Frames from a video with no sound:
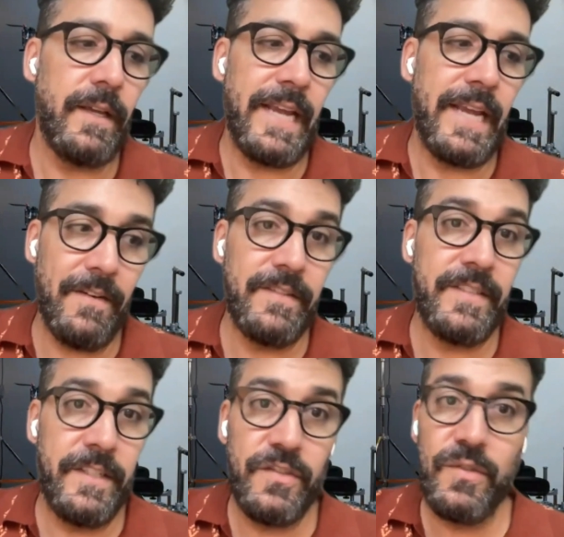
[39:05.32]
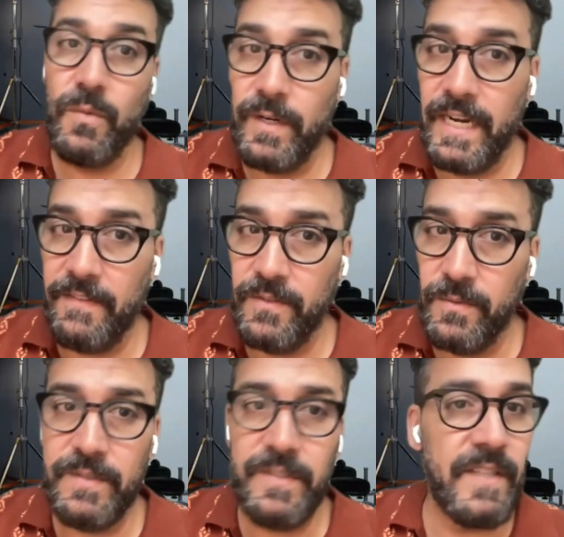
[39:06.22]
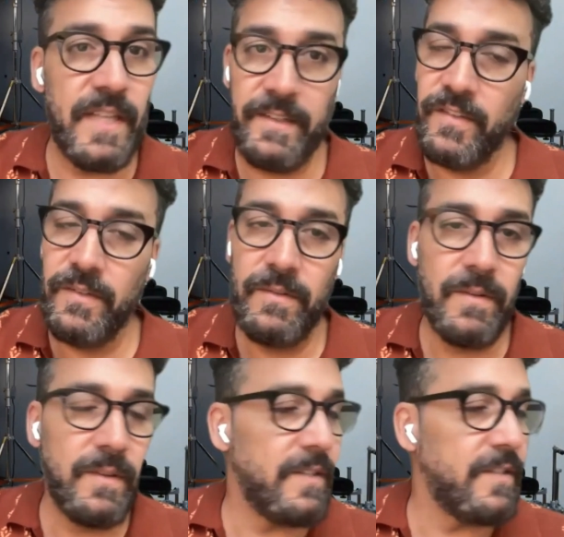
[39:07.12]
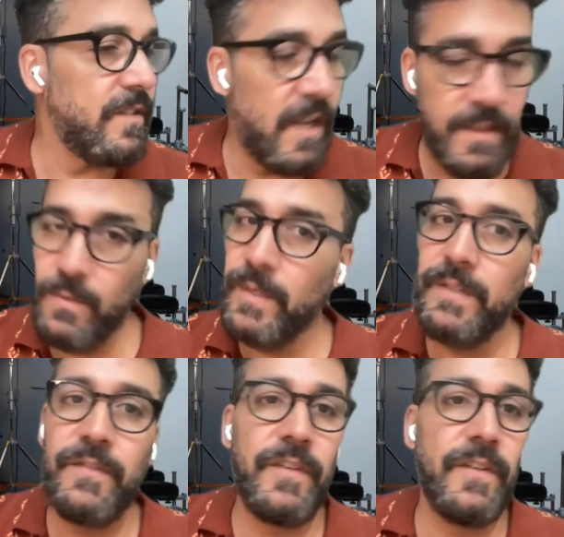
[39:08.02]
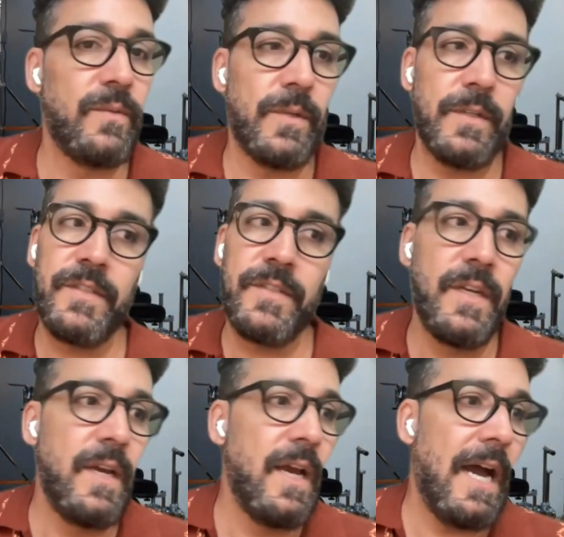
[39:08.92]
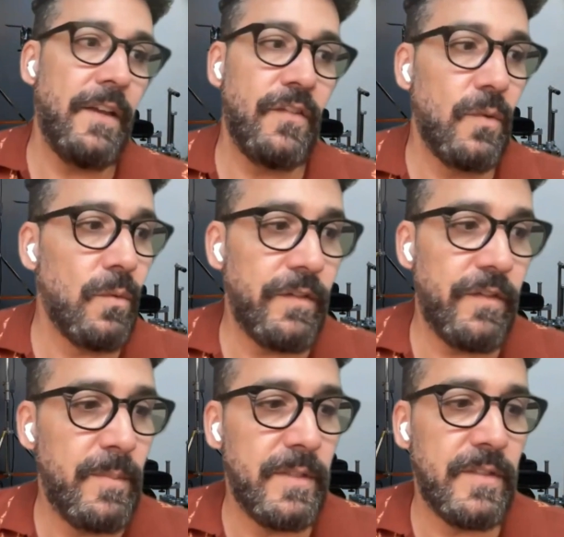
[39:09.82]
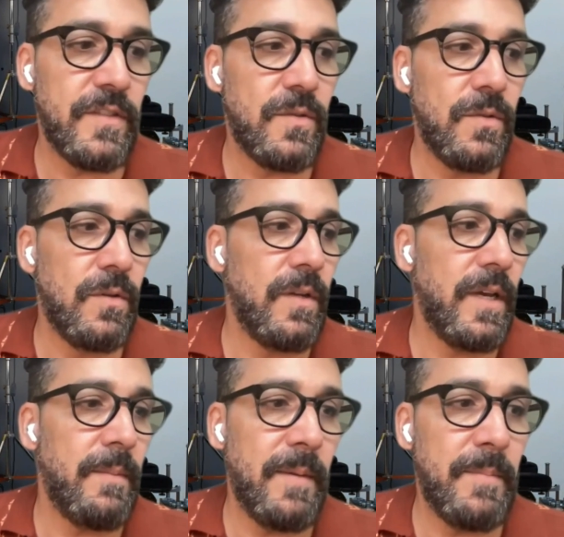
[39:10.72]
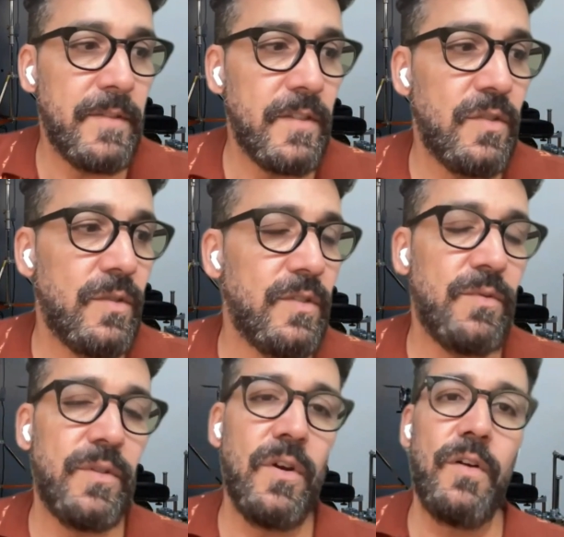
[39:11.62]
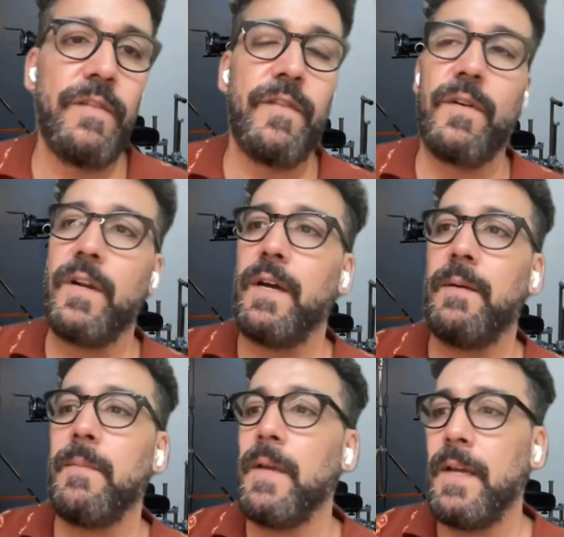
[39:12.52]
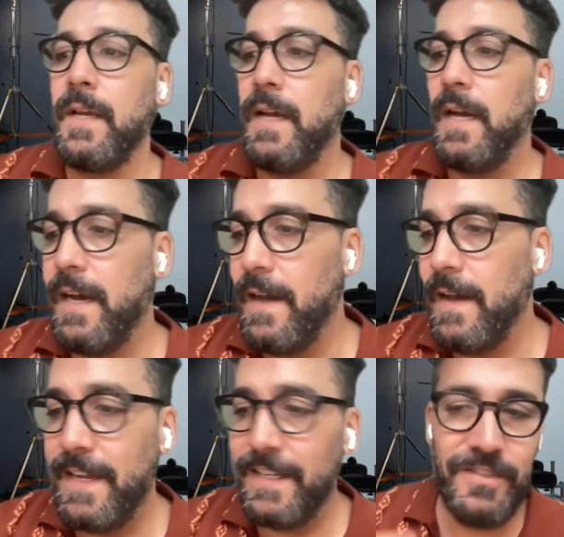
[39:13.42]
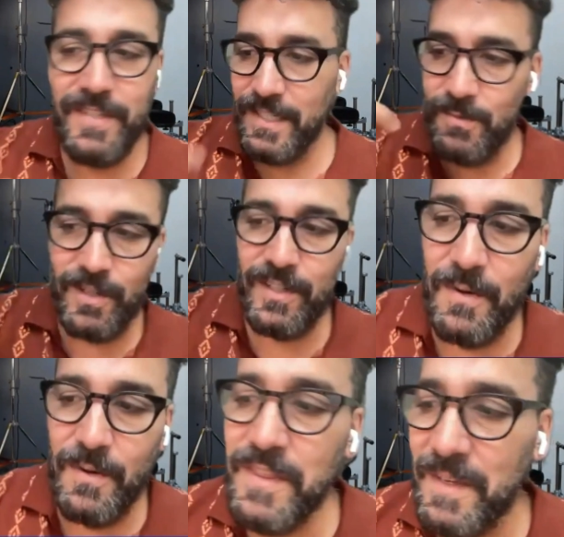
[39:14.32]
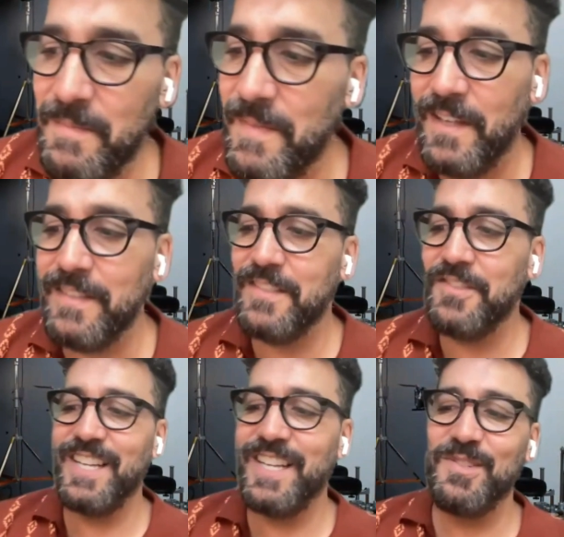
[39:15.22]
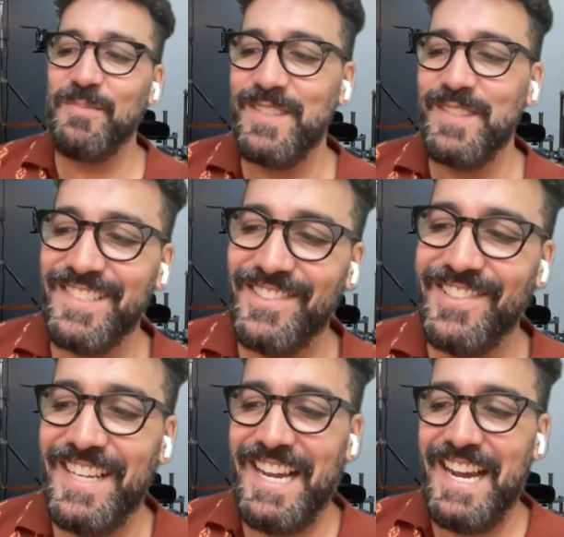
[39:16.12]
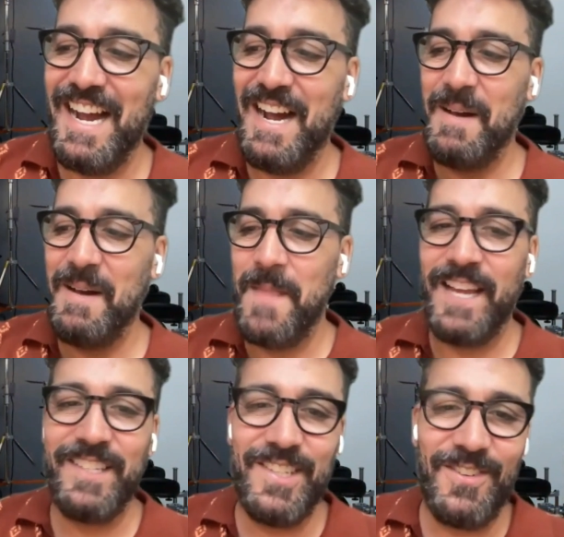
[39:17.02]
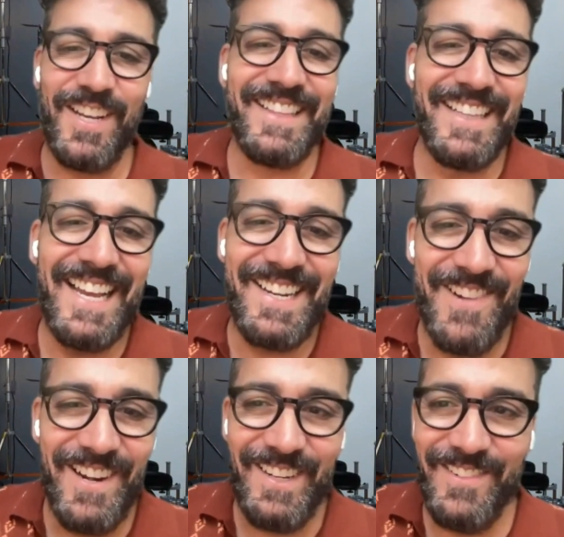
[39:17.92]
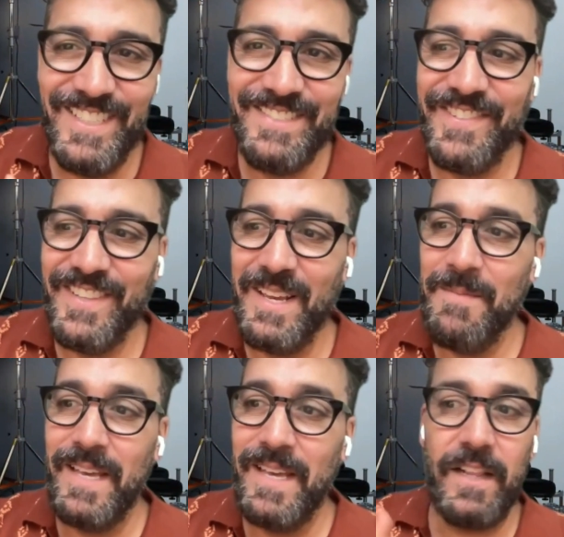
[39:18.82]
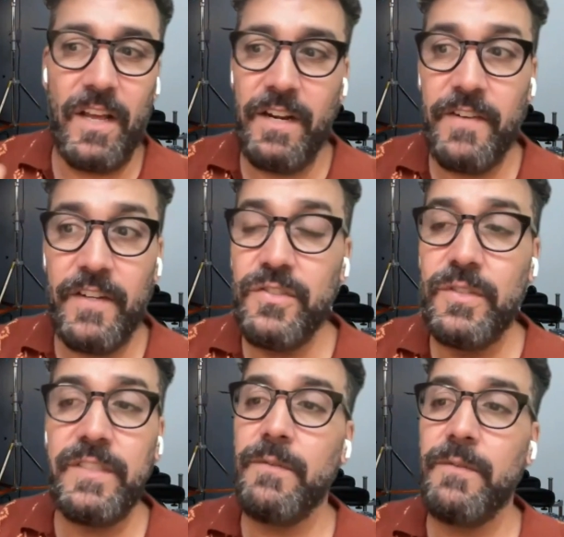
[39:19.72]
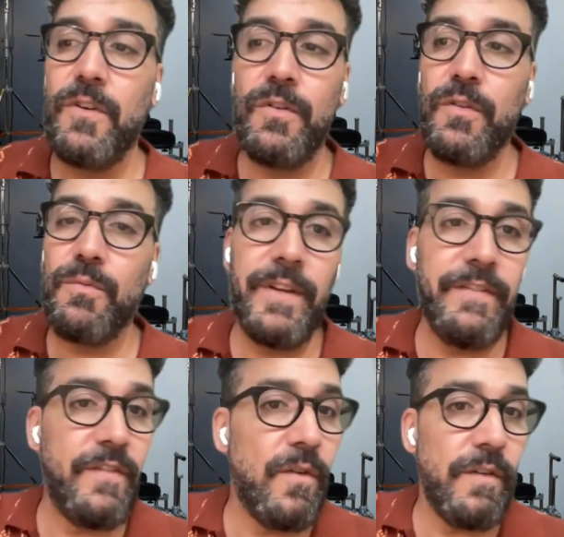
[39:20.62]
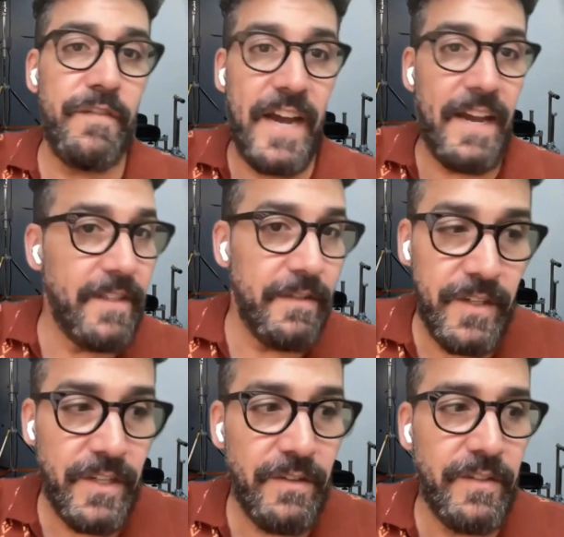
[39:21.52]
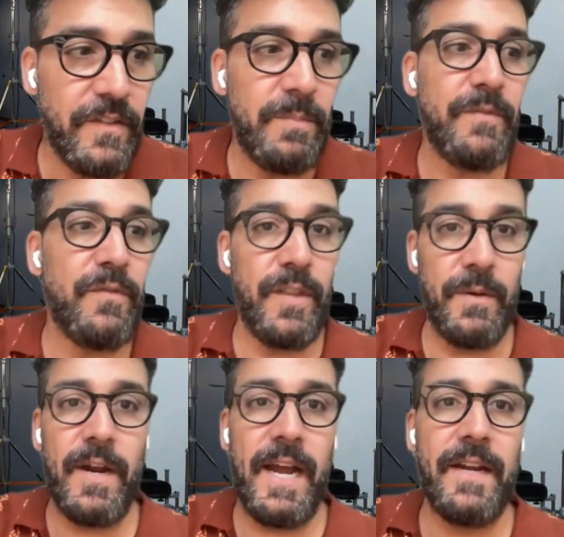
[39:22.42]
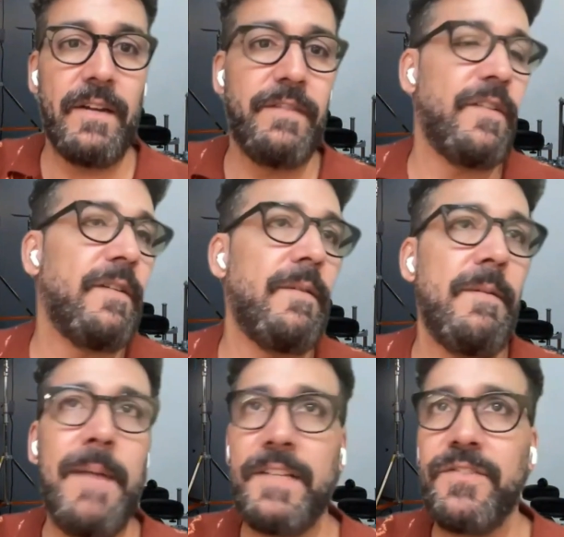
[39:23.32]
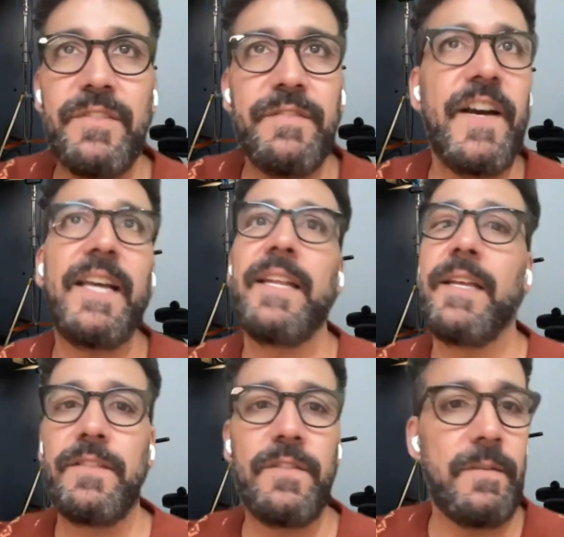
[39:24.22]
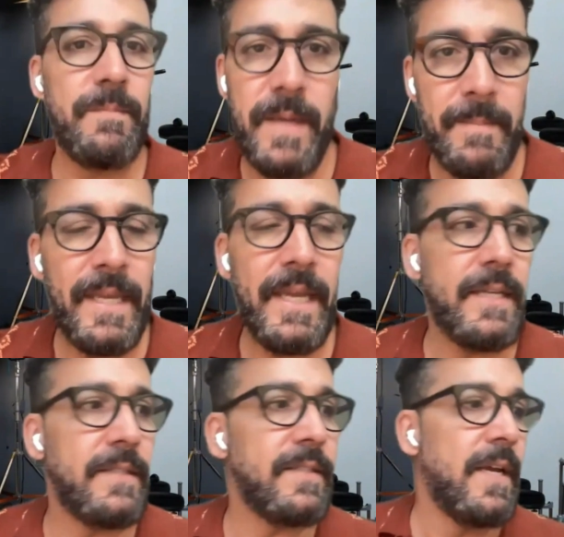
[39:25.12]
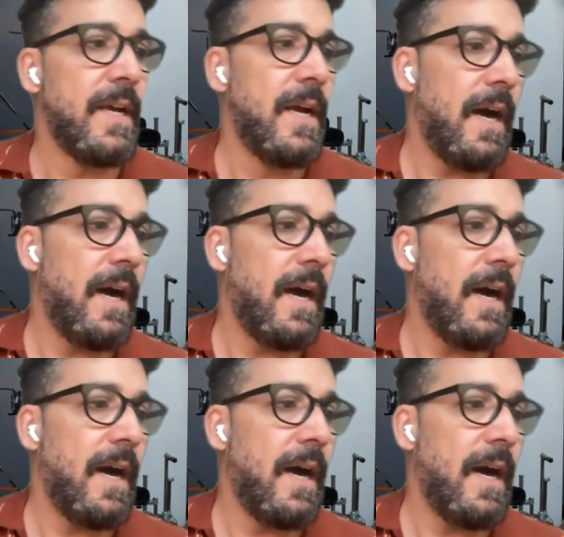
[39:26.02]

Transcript: that guarantees you work afterwards is lying to you. That's not the way this field works. I used to work for a business school, and my business students would go for um, uh, actually, you guys work a lot with them, Hult International Business School. Um, I used to run the Latin America region for them, and a lot of our students they would go to three, four, five different interviews before they were hired for masters in finance or MBAs.